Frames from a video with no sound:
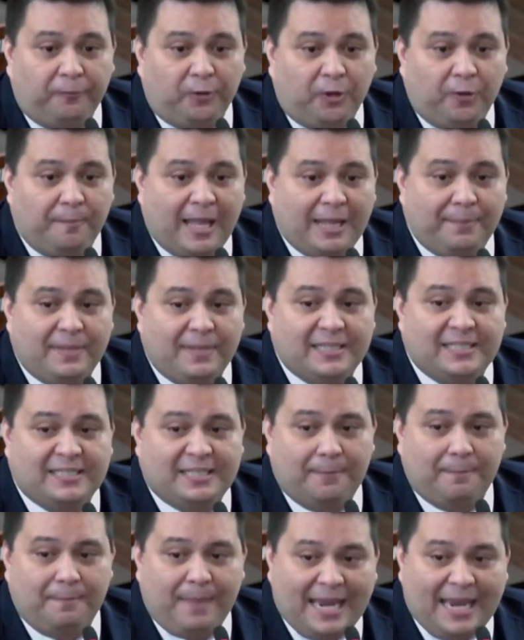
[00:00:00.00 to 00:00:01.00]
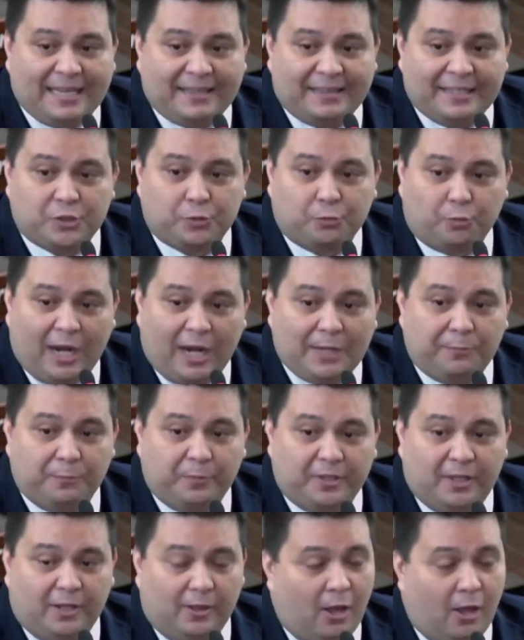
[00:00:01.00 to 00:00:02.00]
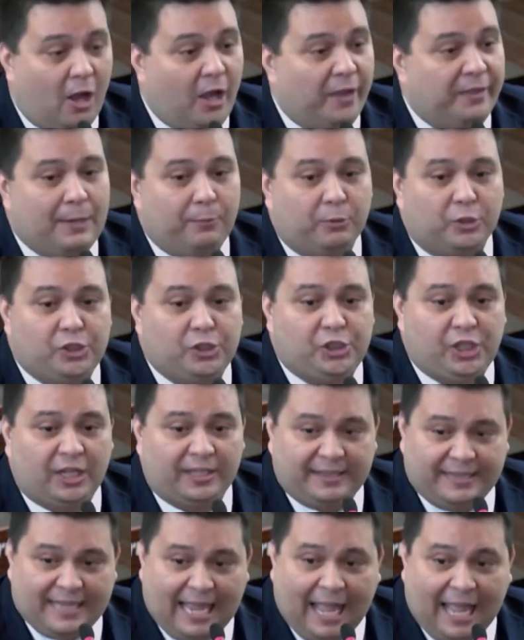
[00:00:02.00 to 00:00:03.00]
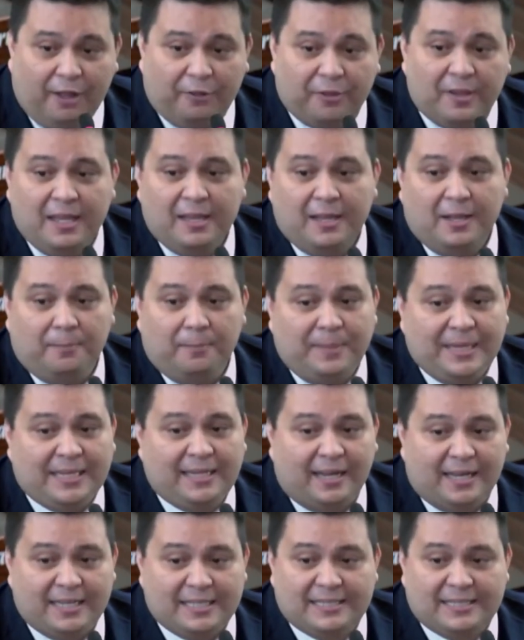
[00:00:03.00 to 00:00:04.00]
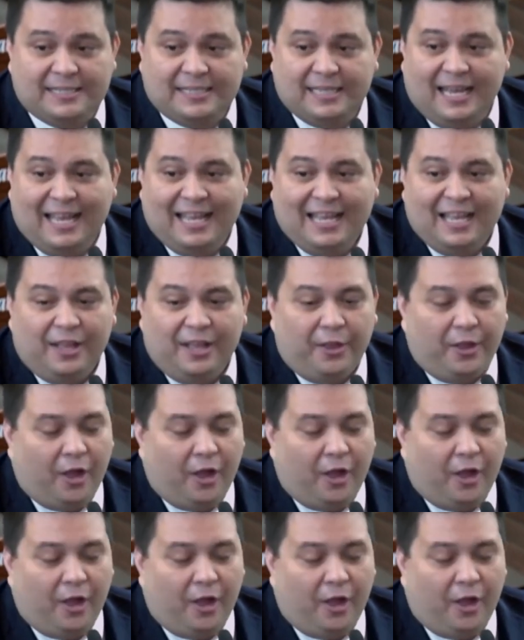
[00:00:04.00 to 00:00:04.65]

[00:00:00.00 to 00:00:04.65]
that the bill was a guise to somehow derail the medical campus project.